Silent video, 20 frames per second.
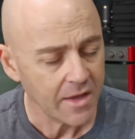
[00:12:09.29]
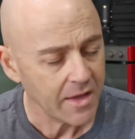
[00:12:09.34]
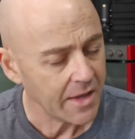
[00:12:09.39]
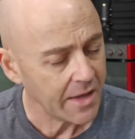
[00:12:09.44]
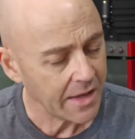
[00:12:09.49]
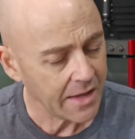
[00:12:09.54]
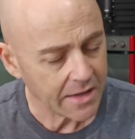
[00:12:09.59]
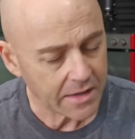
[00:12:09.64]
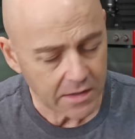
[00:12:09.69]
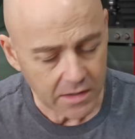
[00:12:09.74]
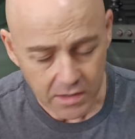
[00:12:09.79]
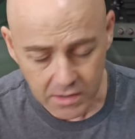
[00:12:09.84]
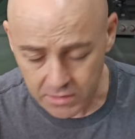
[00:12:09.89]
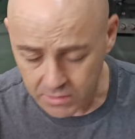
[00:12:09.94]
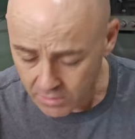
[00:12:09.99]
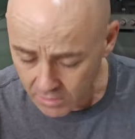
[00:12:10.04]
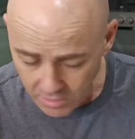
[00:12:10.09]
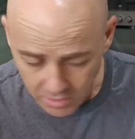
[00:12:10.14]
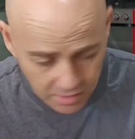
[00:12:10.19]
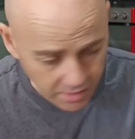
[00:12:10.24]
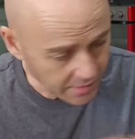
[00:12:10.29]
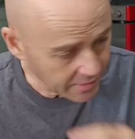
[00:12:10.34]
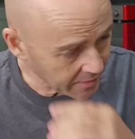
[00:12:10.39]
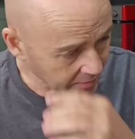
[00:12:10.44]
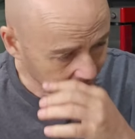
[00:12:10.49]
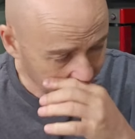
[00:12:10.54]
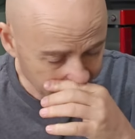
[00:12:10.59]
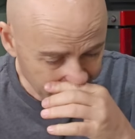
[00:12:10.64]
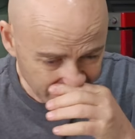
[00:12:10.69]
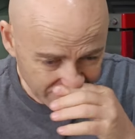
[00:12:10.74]
And
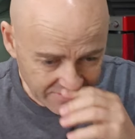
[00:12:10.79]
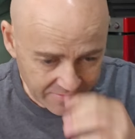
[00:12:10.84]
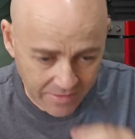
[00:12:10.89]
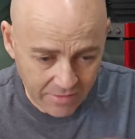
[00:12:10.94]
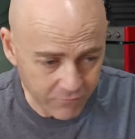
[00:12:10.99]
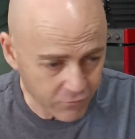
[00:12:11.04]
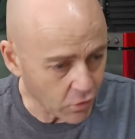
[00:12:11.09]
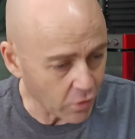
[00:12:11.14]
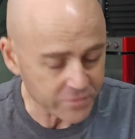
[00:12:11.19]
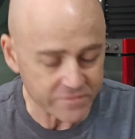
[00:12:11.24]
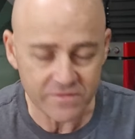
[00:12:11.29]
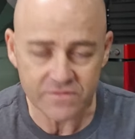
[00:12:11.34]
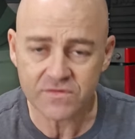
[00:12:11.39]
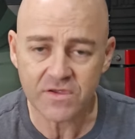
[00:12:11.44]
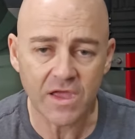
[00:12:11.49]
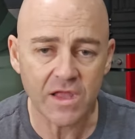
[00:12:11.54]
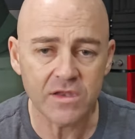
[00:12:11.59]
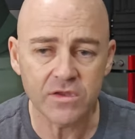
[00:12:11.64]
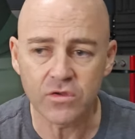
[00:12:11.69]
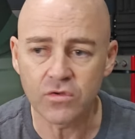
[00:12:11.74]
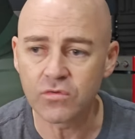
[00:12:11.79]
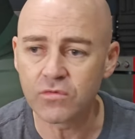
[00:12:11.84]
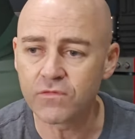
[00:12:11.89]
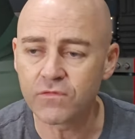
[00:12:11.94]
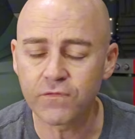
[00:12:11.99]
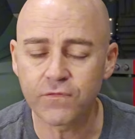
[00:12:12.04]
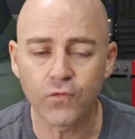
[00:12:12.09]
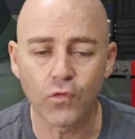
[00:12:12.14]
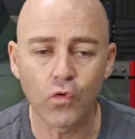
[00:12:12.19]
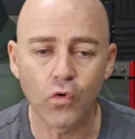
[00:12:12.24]
I have got to tell you,
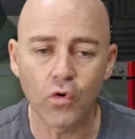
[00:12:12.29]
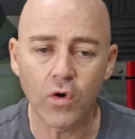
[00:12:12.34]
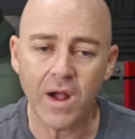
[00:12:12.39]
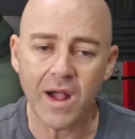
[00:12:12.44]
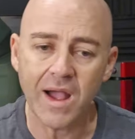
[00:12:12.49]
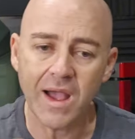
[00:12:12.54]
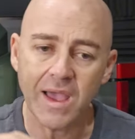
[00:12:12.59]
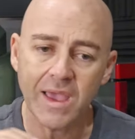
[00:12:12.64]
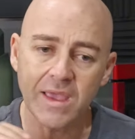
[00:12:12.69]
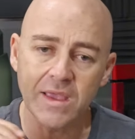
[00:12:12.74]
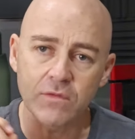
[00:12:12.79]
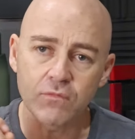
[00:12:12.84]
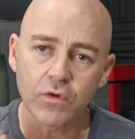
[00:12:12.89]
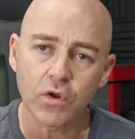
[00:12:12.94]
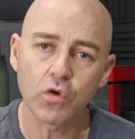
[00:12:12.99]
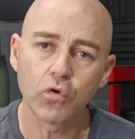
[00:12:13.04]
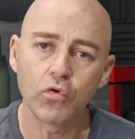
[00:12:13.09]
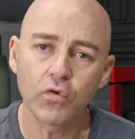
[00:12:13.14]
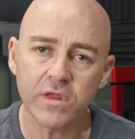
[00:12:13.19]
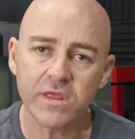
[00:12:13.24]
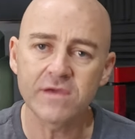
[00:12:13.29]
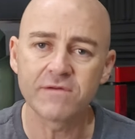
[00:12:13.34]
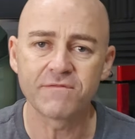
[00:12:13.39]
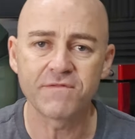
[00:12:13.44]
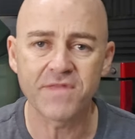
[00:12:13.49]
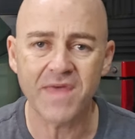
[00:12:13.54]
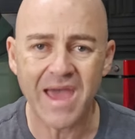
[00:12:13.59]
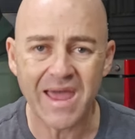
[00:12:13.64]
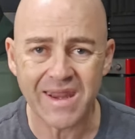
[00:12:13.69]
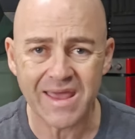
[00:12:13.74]
for a recording
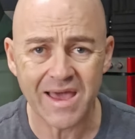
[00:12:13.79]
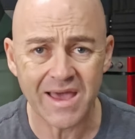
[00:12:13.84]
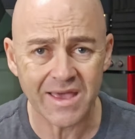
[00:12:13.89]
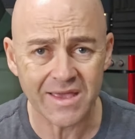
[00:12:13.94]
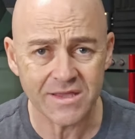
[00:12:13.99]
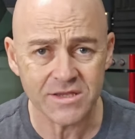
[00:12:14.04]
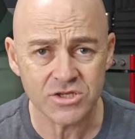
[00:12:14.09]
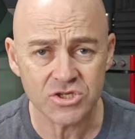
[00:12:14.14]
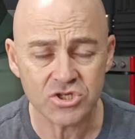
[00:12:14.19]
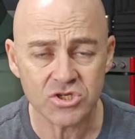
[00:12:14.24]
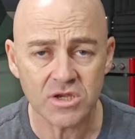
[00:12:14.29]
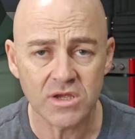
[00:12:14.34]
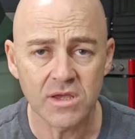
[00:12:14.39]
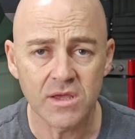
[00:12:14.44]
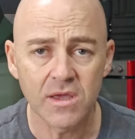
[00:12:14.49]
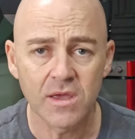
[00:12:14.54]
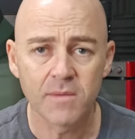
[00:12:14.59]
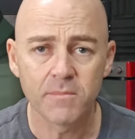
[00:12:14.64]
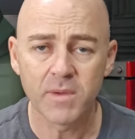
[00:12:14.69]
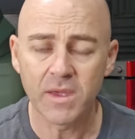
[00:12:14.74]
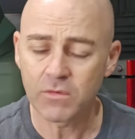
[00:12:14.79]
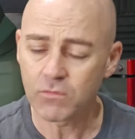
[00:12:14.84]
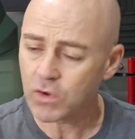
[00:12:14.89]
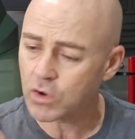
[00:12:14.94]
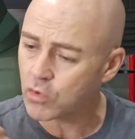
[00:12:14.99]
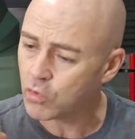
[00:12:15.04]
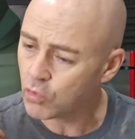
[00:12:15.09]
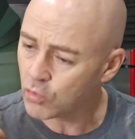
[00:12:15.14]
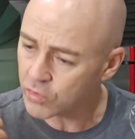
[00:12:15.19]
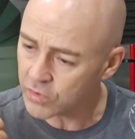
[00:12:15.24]
of that age, being
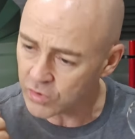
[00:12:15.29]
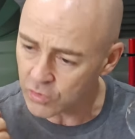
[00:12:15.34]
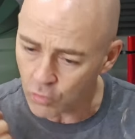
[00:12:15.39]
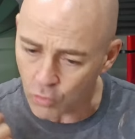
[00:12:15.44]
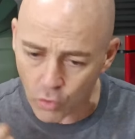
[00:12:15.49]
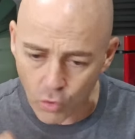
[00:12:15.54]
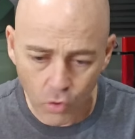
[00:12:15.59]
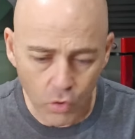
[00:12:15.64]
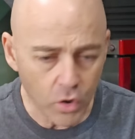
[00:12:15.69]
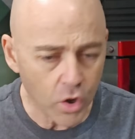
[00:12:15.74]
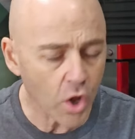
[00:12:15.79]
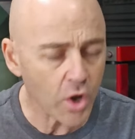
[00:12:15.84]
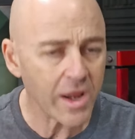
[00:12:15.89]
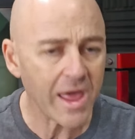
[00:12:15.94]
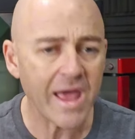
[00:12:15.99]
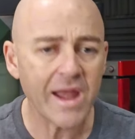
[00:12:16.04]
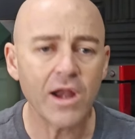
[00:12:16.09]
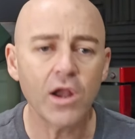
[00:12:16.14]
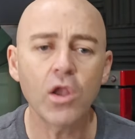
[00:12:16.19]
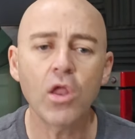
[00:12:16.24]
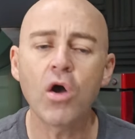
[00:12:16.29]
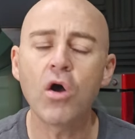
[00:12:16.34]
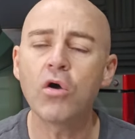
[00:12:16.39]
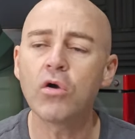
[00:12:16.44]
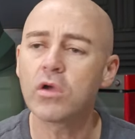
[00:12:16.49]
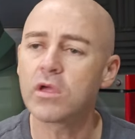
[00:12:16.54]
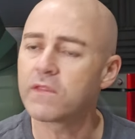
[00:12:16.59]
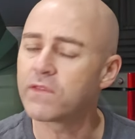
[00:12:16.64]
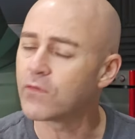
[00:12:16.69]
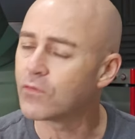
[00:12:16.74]
recorded all on
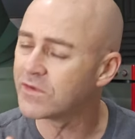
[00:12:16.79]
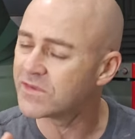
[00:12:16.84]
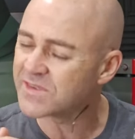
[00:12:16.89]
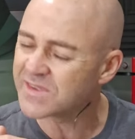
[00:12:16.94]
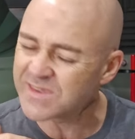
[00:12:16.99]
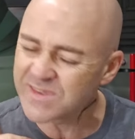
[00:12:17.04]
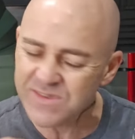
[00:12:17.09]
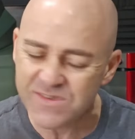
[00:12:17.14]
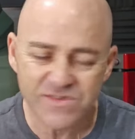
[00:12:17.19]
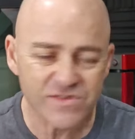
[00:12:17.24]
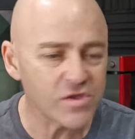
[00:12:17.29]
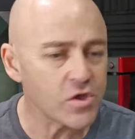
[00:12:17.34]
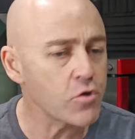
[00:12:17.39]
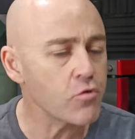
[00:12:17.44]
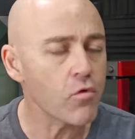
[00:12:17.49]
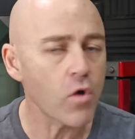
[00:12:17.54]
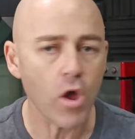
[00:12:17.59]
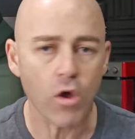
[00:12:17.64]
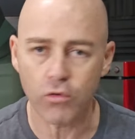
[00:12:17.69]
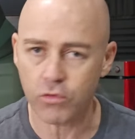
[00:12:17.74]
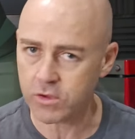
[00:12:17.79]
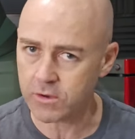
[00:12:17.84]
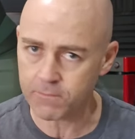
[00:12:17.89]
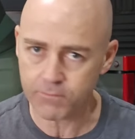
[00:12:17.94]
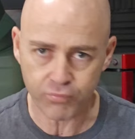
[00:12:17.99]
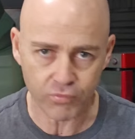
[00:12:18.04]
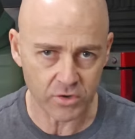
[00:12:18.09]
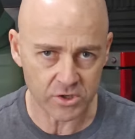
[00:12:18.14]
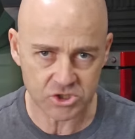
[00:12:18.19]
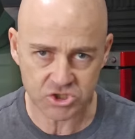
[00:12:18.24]
analog, there is zero
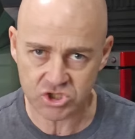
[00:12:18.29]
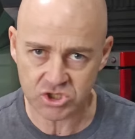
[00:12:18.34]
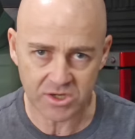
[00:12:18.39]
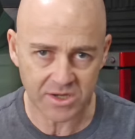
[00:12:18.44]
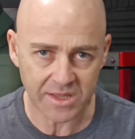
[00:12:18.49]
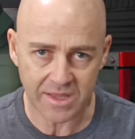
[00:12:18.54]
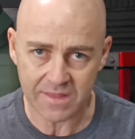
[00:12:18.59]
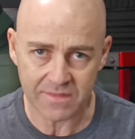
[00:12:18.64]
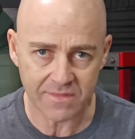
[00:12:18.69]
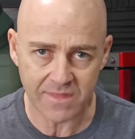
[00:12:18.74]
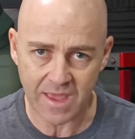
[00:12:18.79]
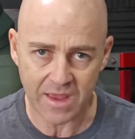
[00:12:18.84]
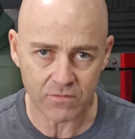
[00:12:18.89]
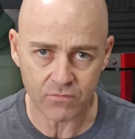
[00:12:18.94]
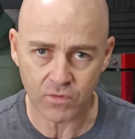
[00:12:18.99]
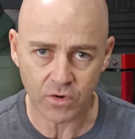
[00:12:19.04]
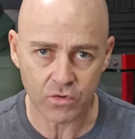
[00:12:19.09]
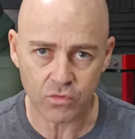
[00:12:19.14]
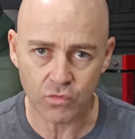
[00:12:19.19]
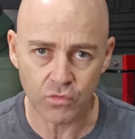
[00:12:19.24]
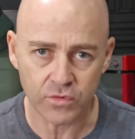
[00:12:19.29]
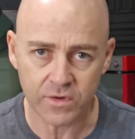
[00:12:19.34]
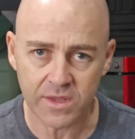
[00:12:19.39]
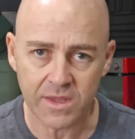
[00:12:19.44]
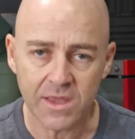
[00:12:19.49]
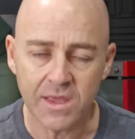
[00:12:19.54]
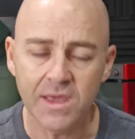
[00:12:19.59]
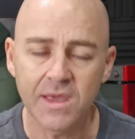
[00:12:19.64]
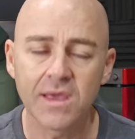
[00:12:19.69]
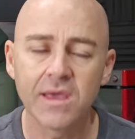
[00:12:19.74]
compression in that
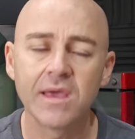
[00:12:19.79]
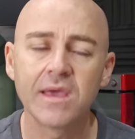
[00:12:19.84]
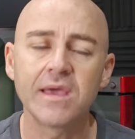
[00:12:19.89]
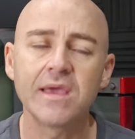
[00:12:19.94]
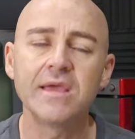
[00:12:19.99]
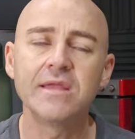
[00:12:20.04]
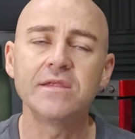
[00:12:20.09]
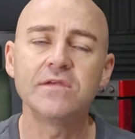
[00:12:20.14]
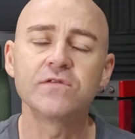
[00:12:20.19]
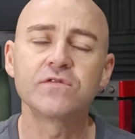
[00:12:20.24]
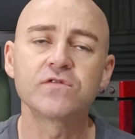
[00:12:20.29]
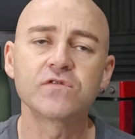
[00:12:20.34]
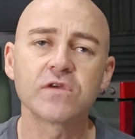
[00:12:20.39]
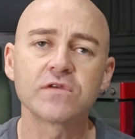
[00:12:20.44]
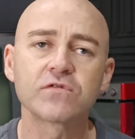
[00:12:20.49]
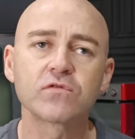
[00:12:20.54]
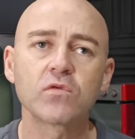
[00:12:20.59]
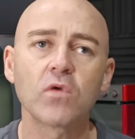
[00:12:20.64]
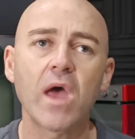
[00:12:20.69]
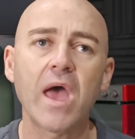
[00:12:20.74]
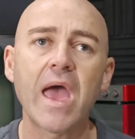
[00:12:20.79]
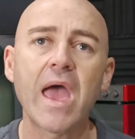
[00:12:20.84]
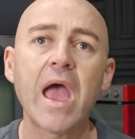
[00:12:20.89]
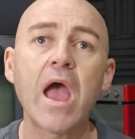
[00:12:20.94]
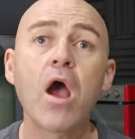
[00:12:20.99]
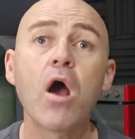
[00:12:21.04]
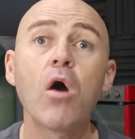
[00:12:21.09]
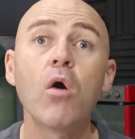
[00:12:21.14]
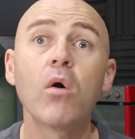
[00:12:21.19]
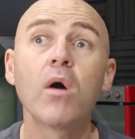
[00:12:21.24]
recording. It is just
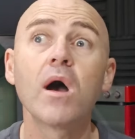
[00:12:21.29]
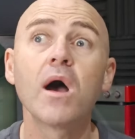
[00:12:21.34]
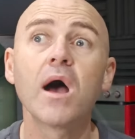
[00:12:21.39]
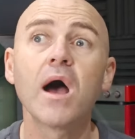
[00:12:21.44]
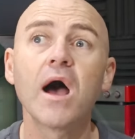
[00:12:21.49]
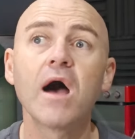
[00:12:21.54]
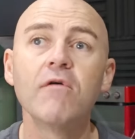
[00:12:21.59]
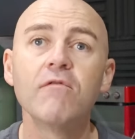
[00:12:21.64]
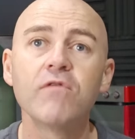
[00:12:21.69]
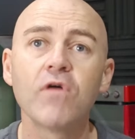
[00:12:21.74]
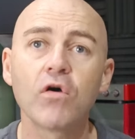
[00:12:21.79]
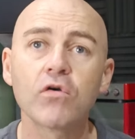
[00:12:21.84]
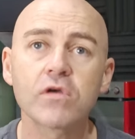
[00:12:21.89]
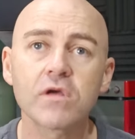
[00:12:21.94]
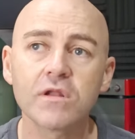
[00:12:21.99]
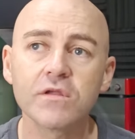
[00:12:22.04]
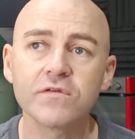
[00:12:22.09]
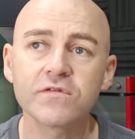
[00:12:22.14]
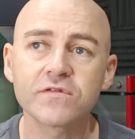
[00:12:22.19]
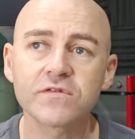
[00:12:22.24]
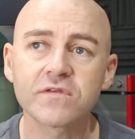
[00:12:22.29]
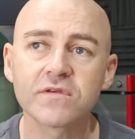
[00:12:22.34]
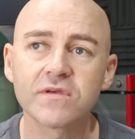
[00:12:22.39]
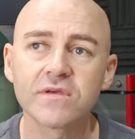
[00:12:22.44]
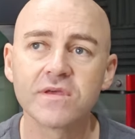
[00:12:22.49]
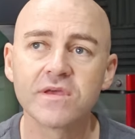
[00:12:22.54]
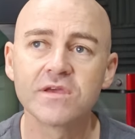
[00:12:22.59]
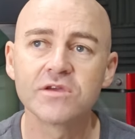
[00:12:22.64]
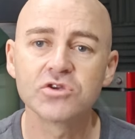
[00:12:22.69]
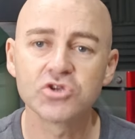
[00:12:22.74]
how a vocalist
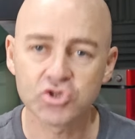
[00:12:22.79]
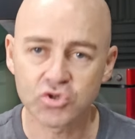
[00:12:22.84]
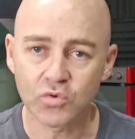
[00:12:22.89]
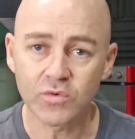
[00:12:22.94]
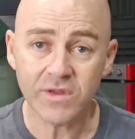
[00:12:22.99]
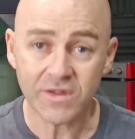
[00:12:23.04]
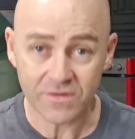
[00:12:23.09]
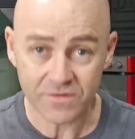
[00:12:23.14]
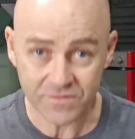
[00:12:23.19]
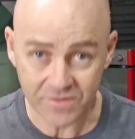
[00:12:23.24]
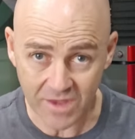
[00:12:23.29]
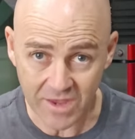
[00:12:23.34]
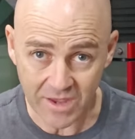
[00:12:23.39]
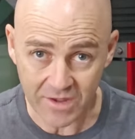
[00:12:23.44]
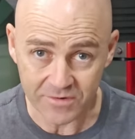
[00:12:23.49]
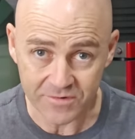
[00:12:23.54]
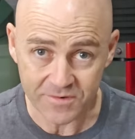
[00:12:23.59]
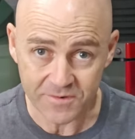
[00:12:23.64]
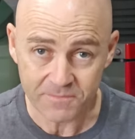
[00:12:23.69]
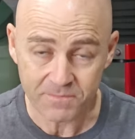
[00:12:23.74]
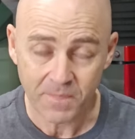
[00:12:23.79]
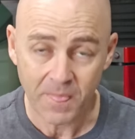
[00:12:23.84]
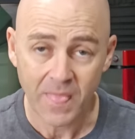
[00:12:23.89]
should sound.